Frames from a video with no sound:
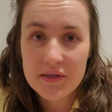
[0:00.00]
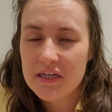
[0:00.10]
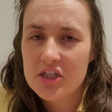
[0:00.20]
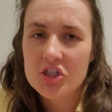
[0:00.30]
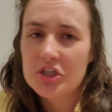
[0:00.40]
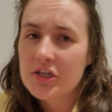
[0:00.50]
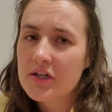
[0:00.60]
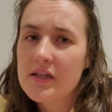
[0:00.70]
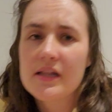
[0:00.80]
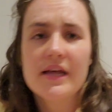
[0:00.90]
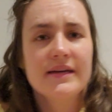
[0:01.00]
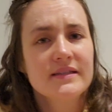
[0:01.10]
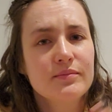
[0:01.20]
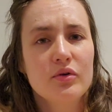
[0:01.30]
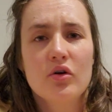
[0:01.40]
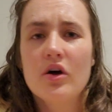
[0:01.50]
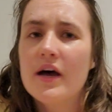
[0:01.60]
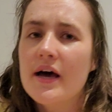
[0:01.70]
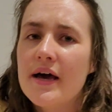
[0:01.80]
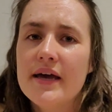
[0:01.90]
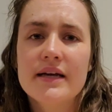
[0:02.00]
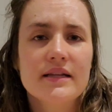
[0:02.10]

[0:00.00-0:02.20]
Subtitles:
be a chill explore hike,